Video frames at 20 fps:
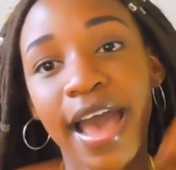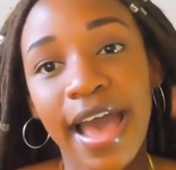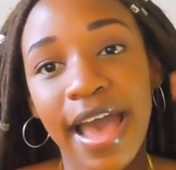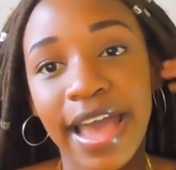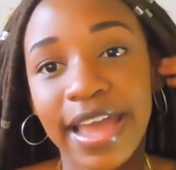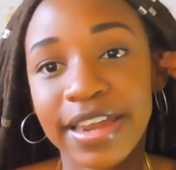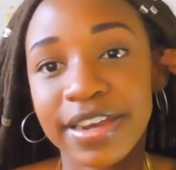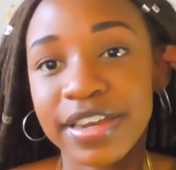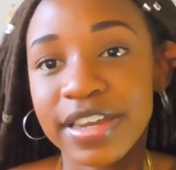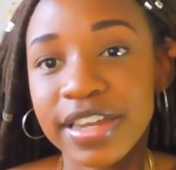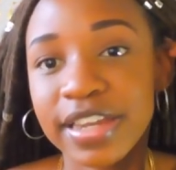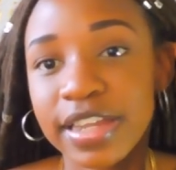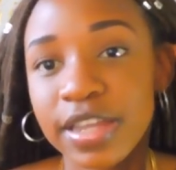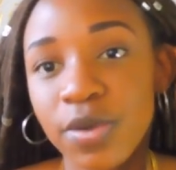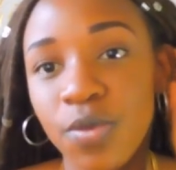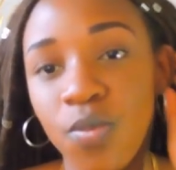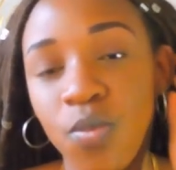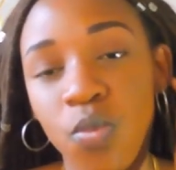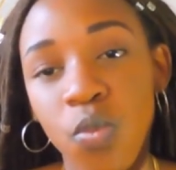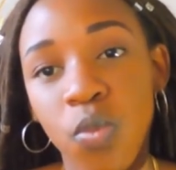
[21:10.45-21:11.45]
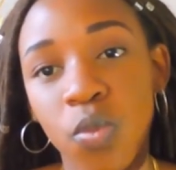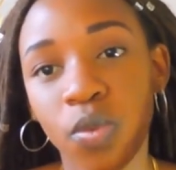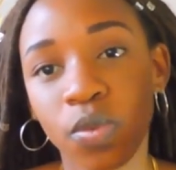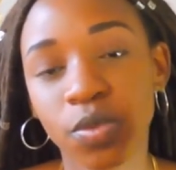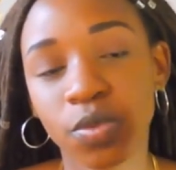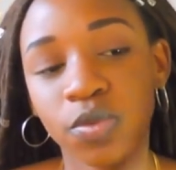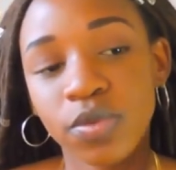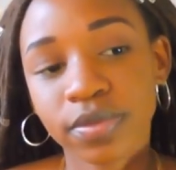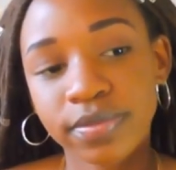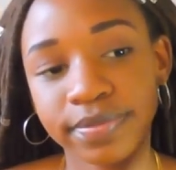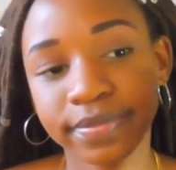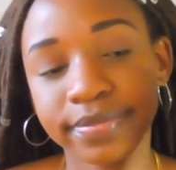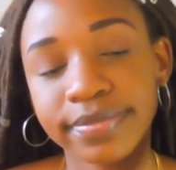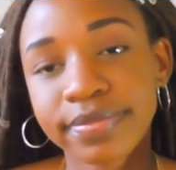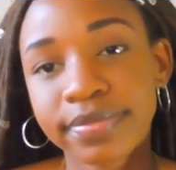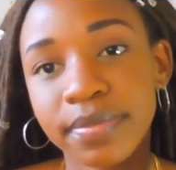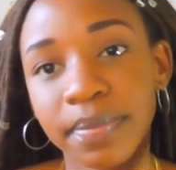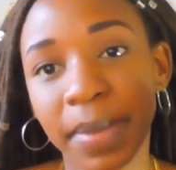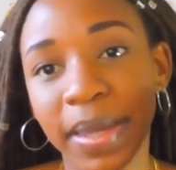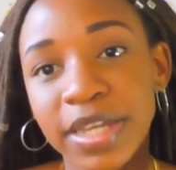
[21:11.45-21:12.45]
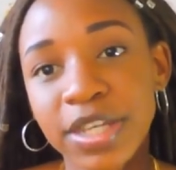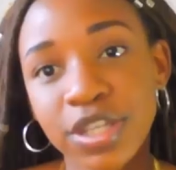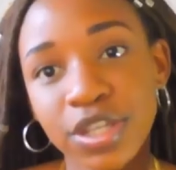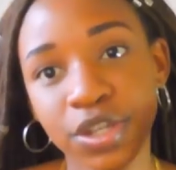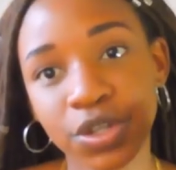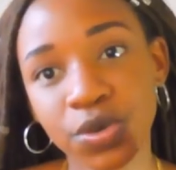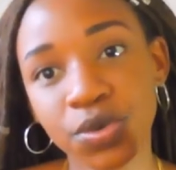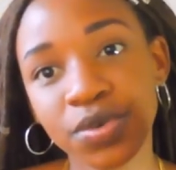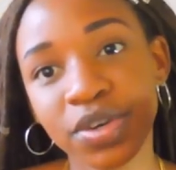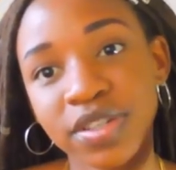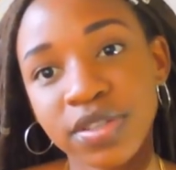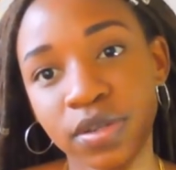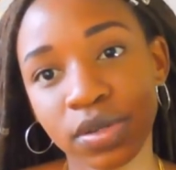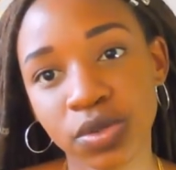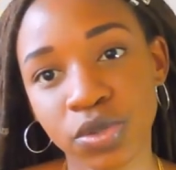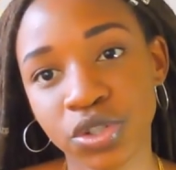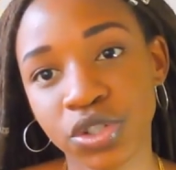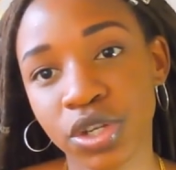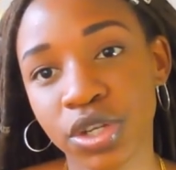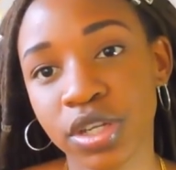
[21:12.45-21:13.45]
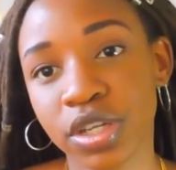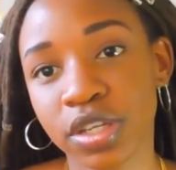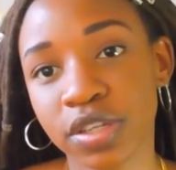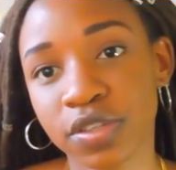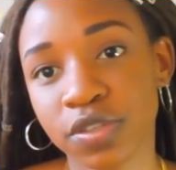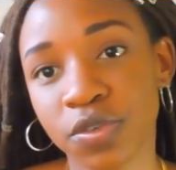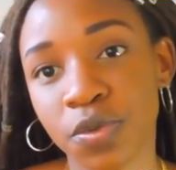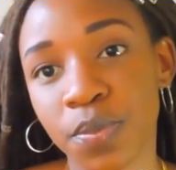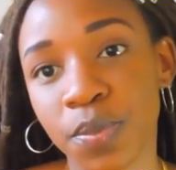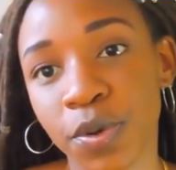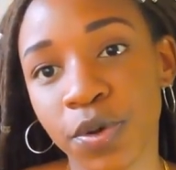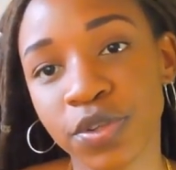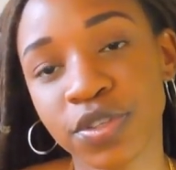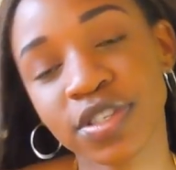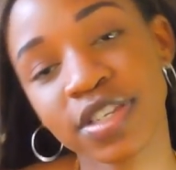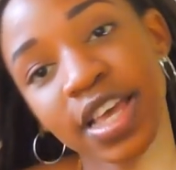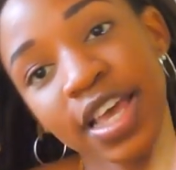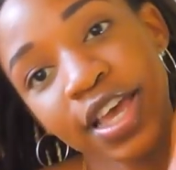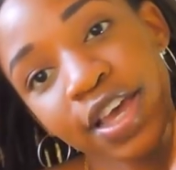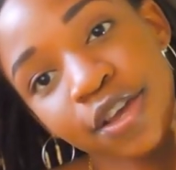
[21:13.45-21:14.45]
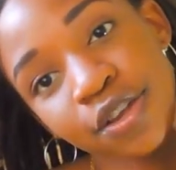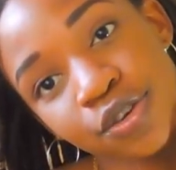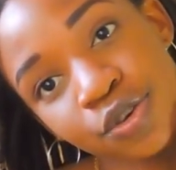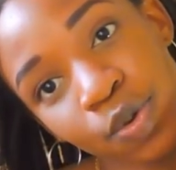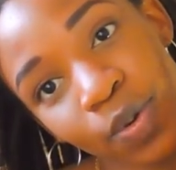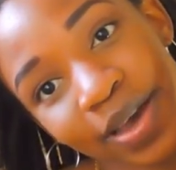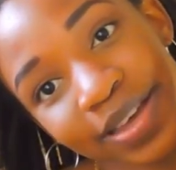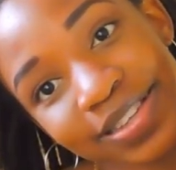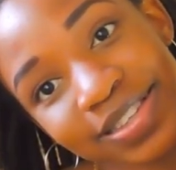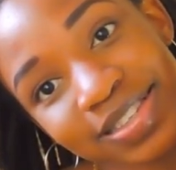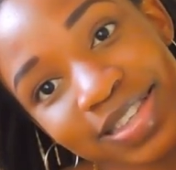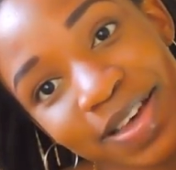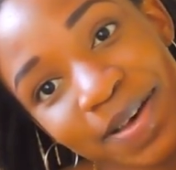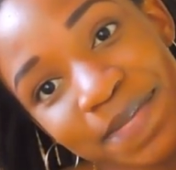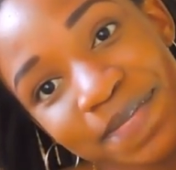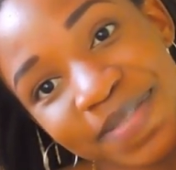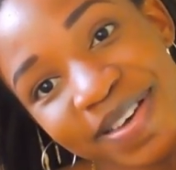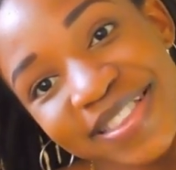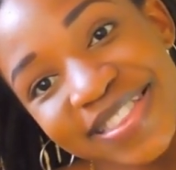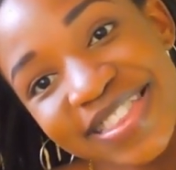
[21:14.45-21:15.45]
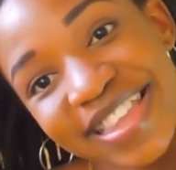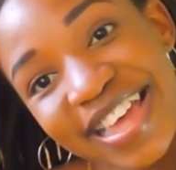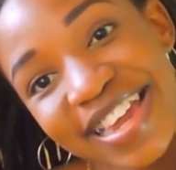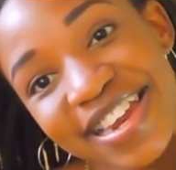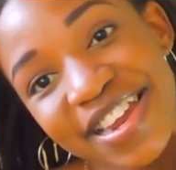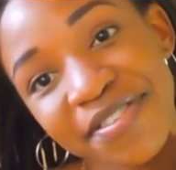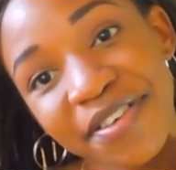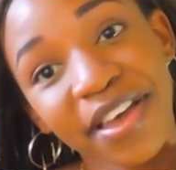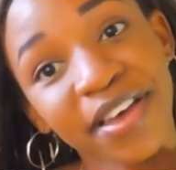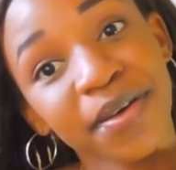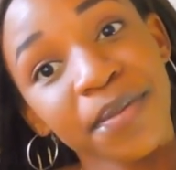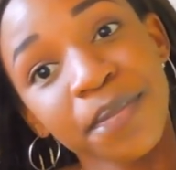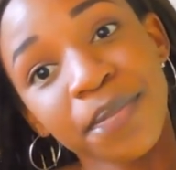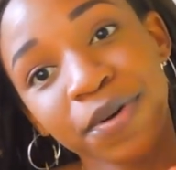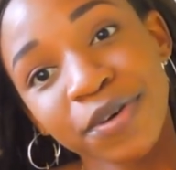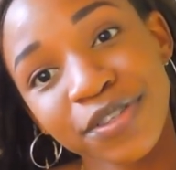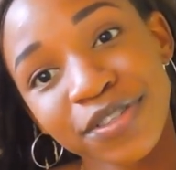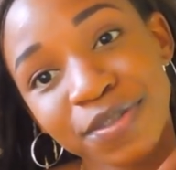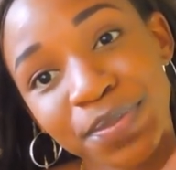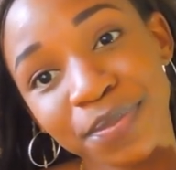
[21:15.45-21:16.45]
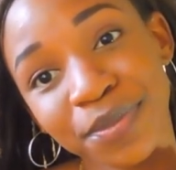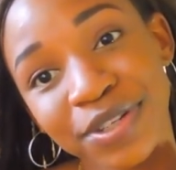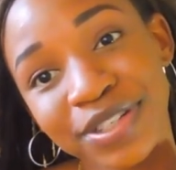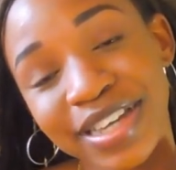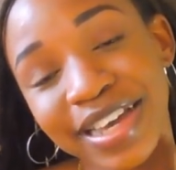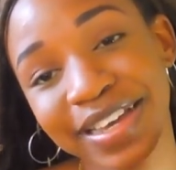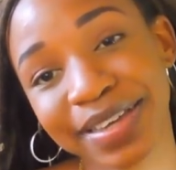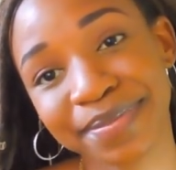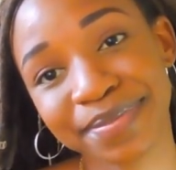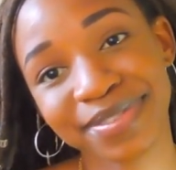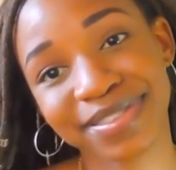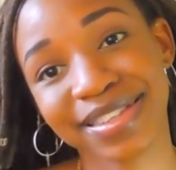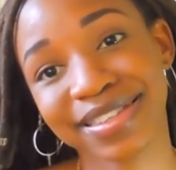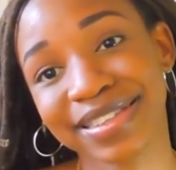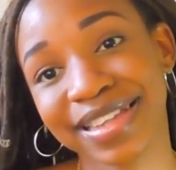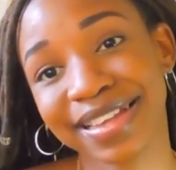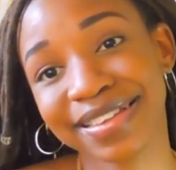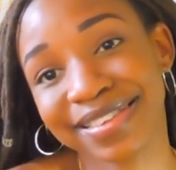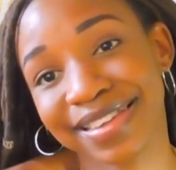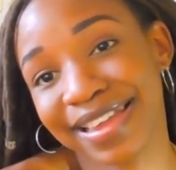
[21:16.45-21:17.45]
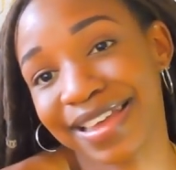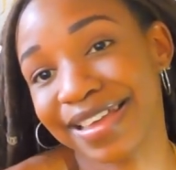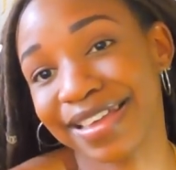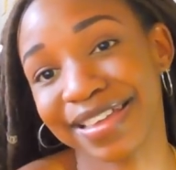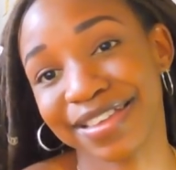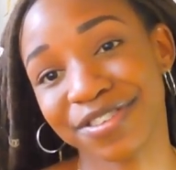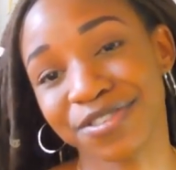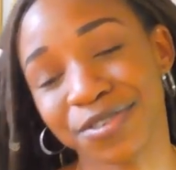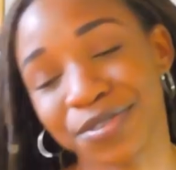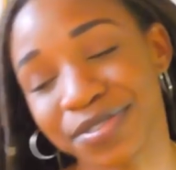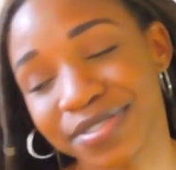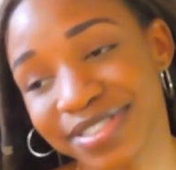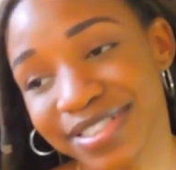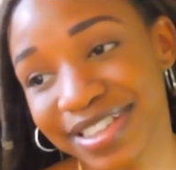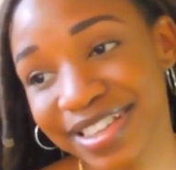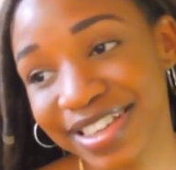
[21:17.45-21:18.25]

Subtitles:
My new resolution is to post twice a month, and if I can post more times, then that's like, you know,